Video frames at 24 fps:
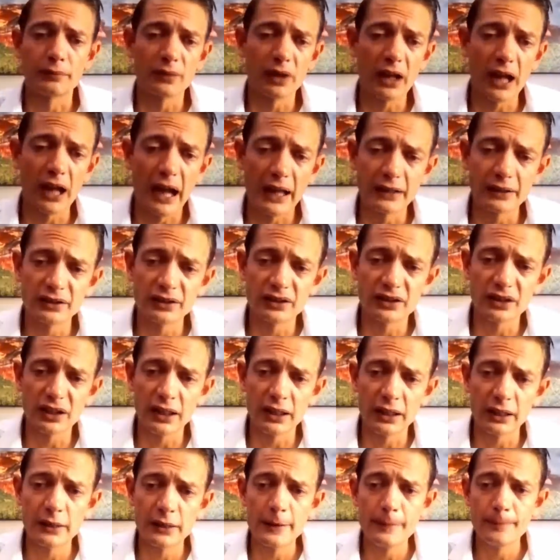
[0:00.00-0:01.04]

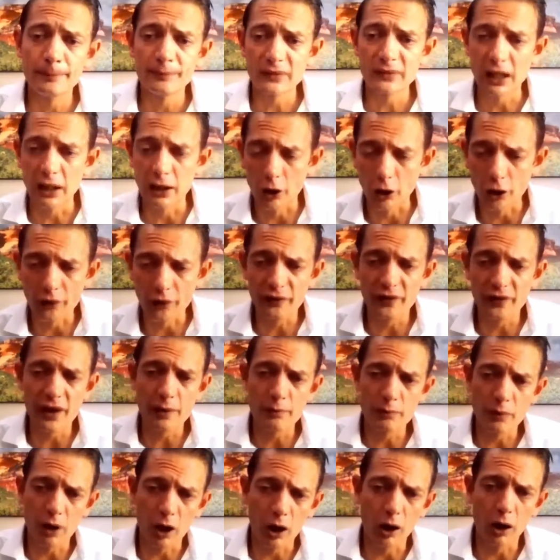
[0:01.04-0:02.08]
a lot of
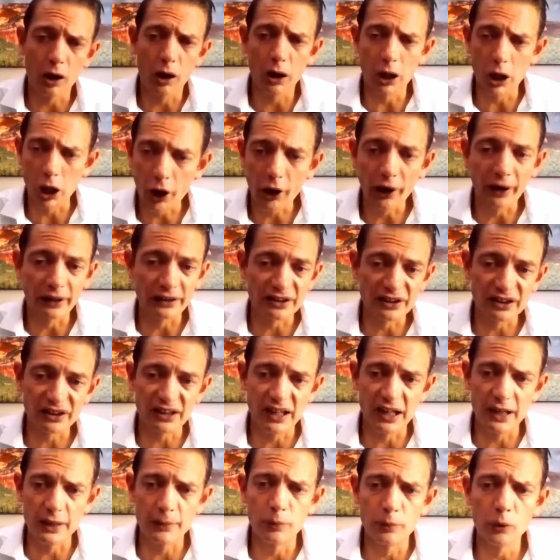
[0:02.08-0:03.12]
them are
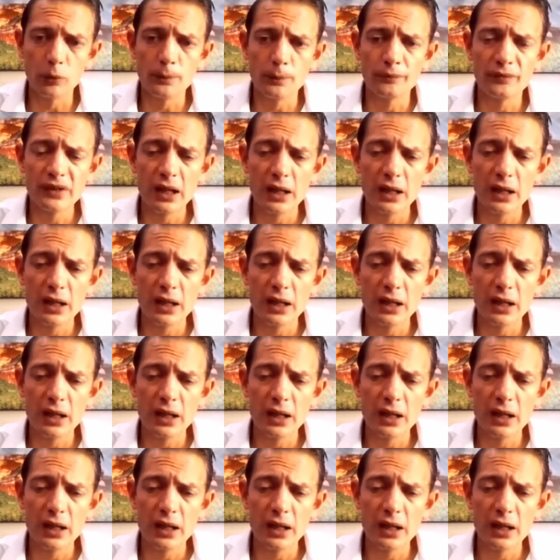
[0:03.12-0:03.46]
unstable.